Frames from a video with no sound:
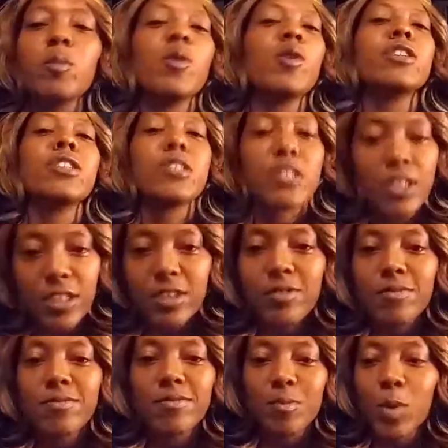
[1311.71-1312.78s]
more shit.
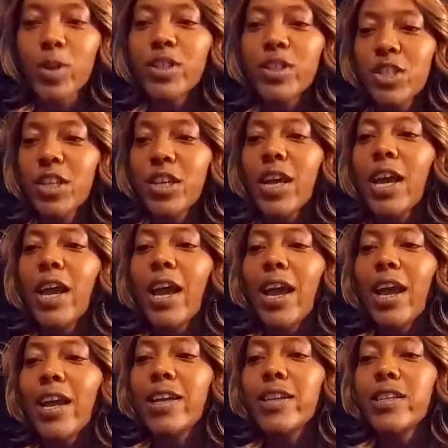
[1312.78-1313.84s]

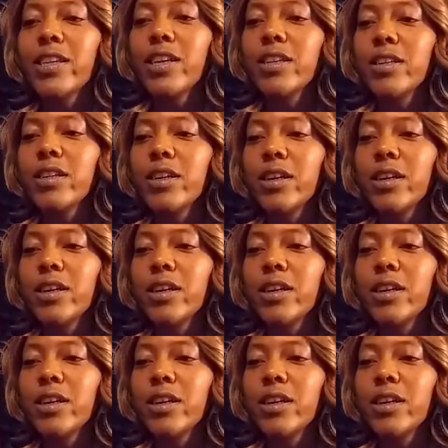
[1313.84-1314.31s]
And then